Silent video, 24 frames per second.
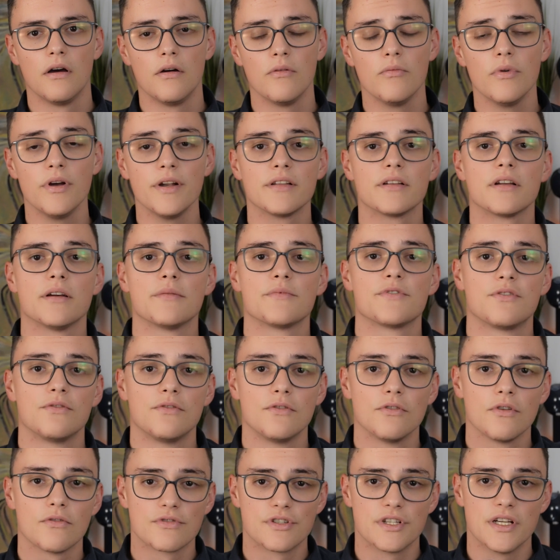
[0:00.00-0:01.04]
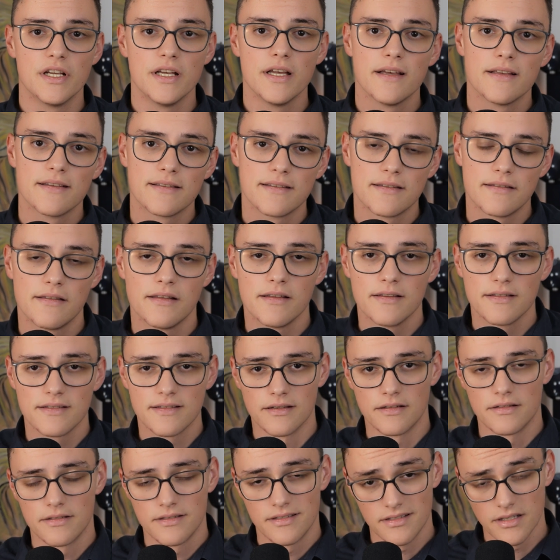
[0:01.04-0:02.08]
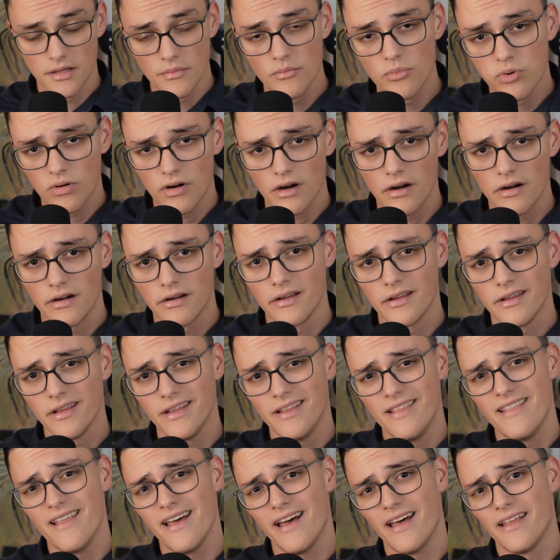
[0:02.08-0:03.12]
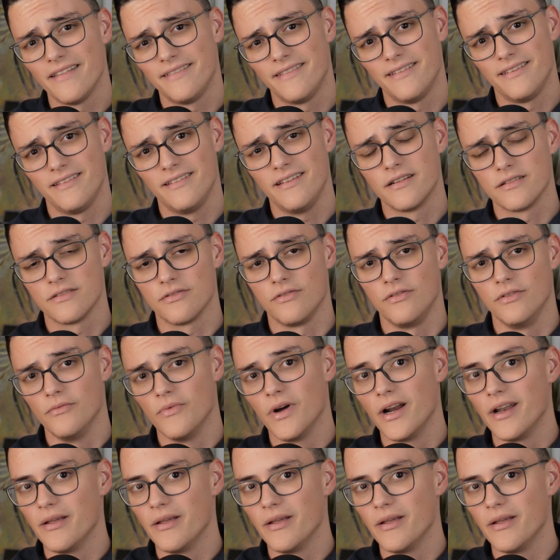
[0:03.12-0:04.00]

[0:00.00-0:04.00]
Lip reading: When it comes to Node.js, things are simpler in that there's only one